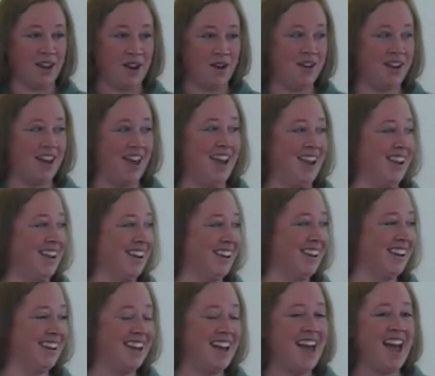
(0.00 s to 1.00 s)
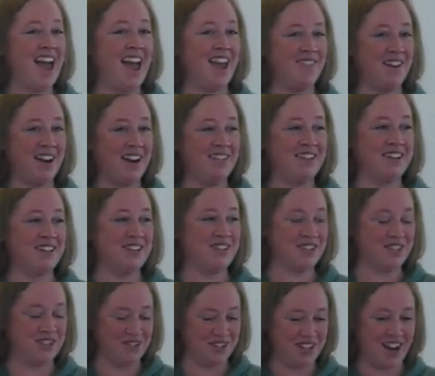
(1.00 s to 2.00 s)
okay, if I have to do
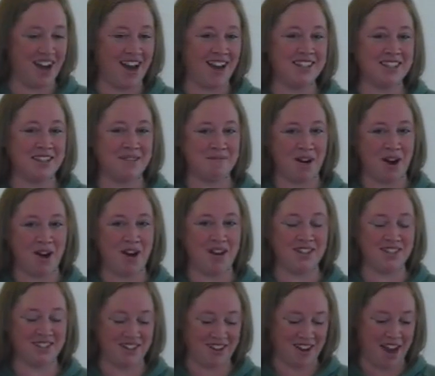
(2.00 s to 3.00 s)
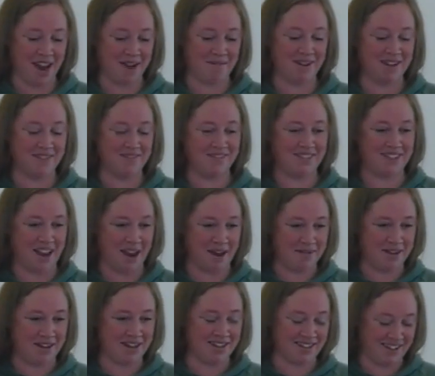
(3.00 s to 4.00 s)
two talks, I'm going to also, I'm going to, I'm
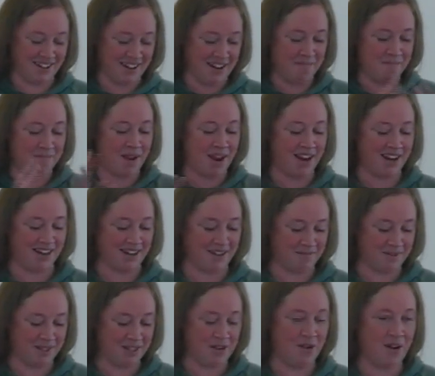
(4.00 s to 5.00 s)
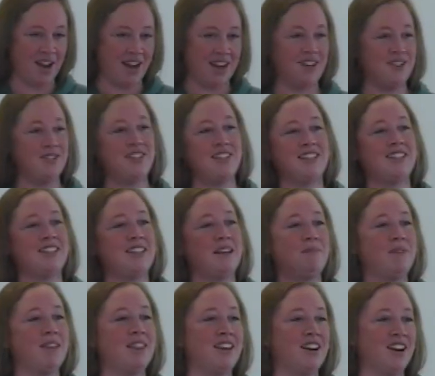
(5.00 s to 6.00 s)
going to combine them. So I used some
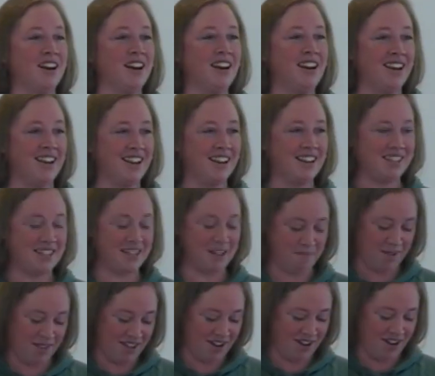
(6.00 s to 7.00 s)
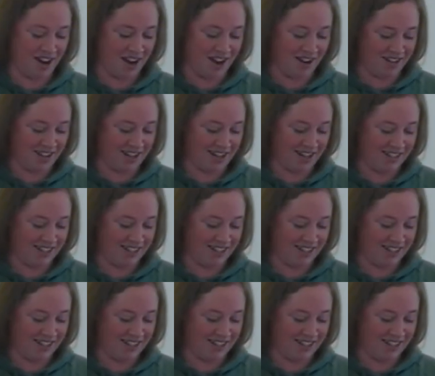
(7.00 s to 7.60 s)
of their, some of their outline